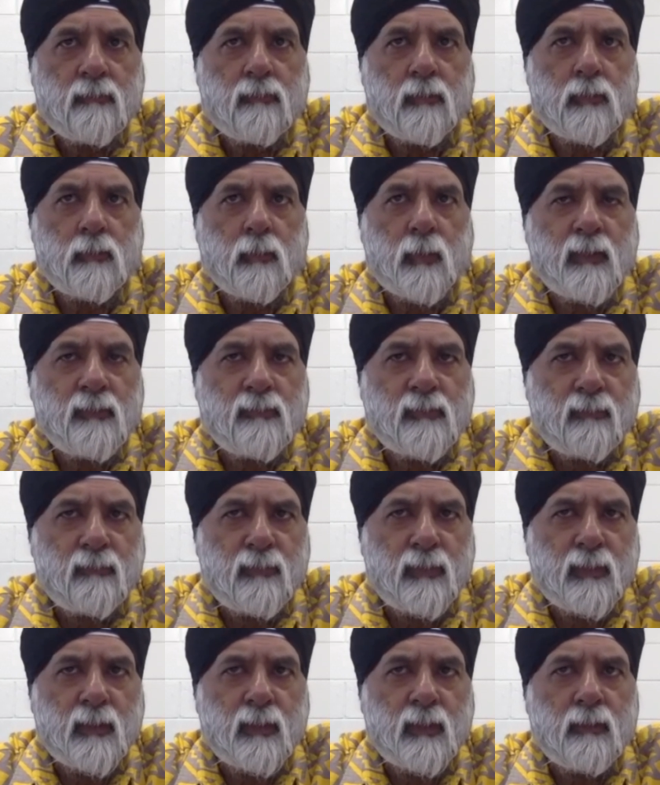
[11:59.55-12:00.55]
for
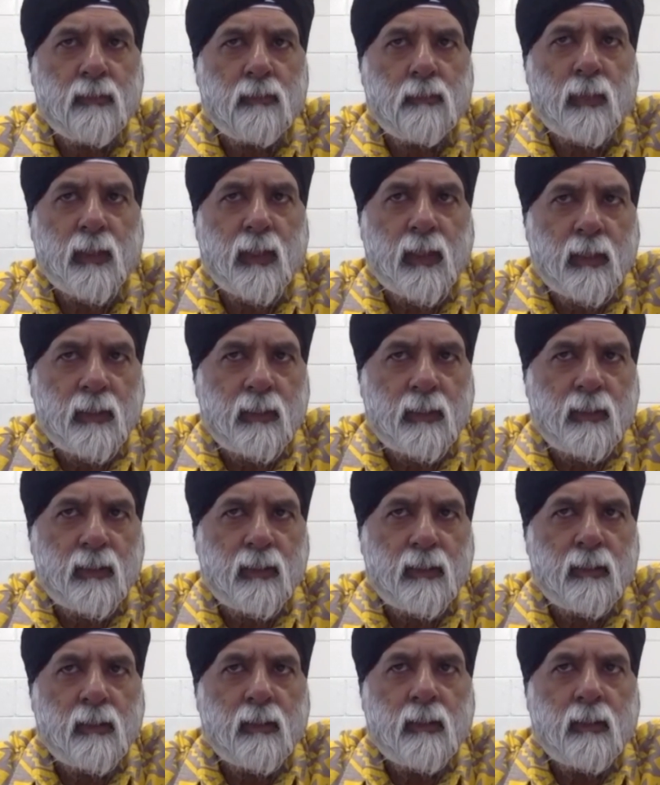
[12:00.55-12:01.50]
2017, 2018,